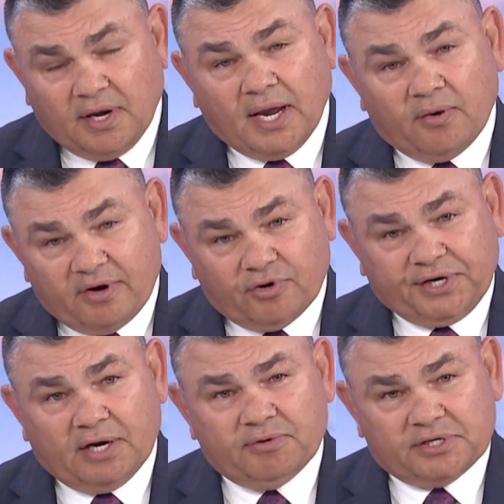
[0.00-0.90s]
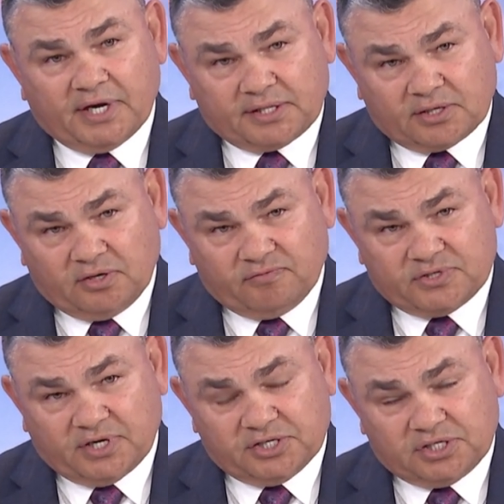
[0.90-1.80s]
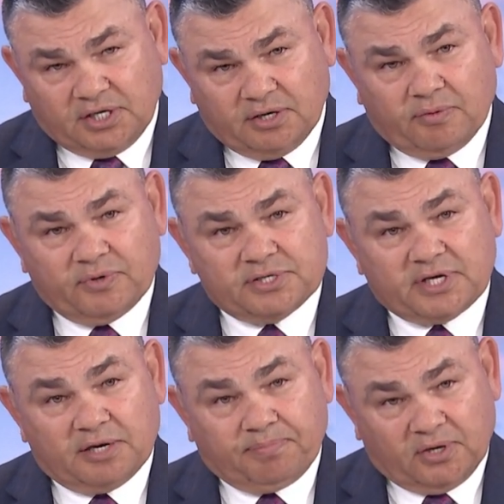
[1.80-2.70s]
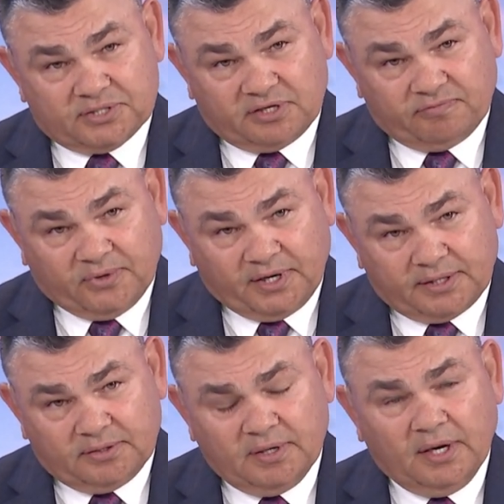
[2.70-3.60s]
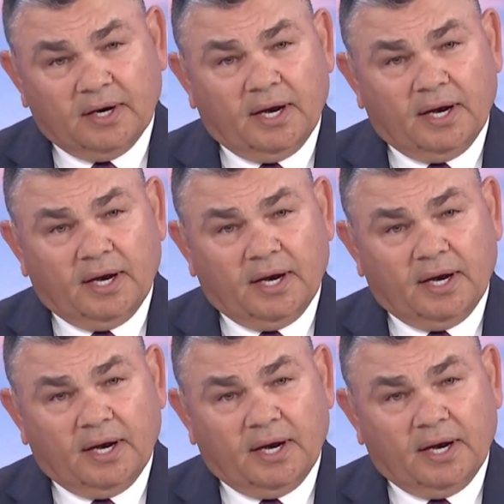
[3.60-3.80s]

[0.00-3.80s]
However, I don't want to take the conversation there. I want to stay positive, Michael.